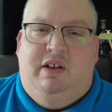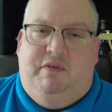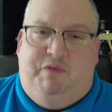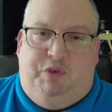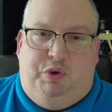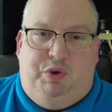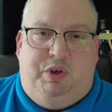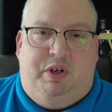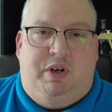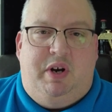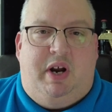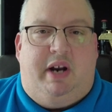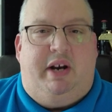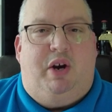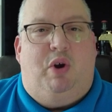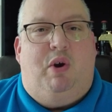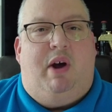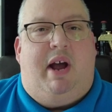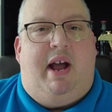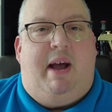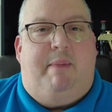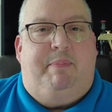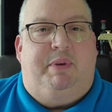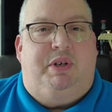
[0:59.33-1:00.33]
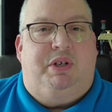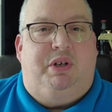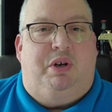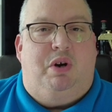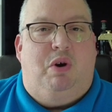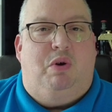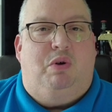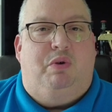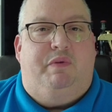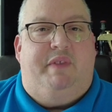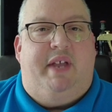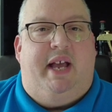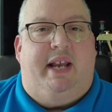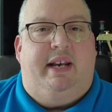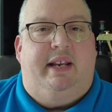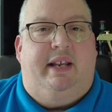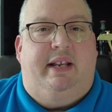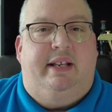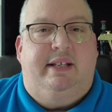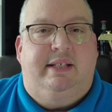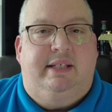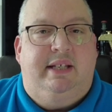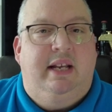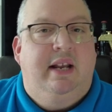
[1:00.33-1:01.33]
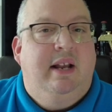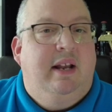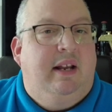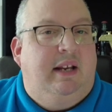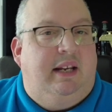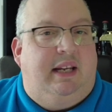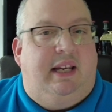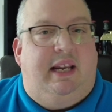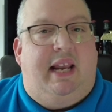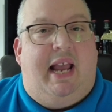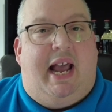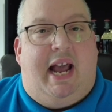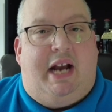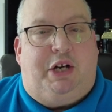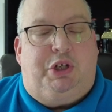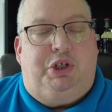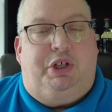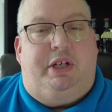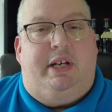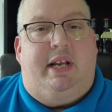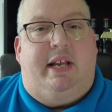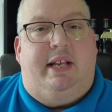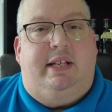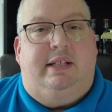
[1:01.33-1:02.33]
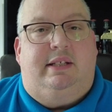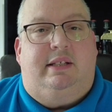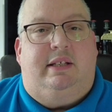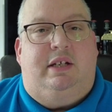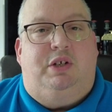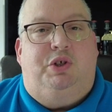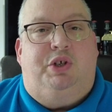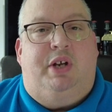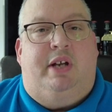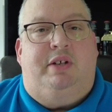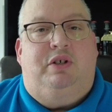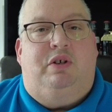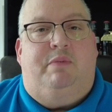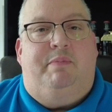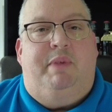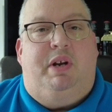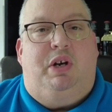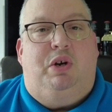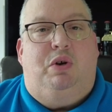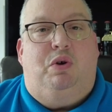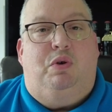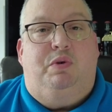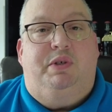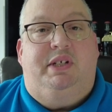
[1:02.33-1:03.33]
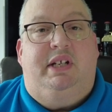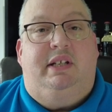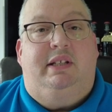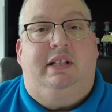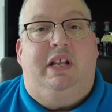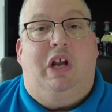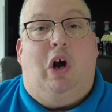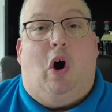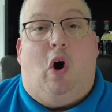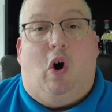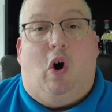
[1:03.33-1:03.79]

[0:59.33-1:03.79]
If you did not know, happen to know who that is, he actually is the gentleman who did the